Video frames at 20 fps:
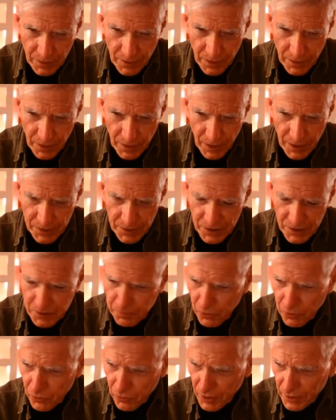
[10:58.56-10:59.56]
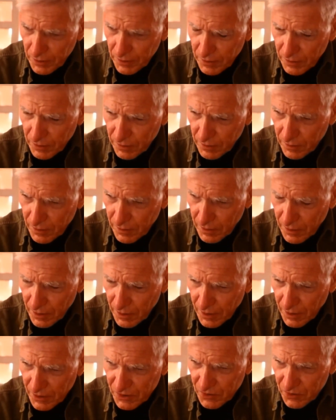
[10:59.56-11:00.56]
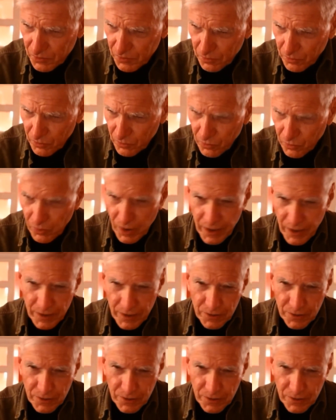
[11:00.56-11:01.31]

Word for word: And this point has wider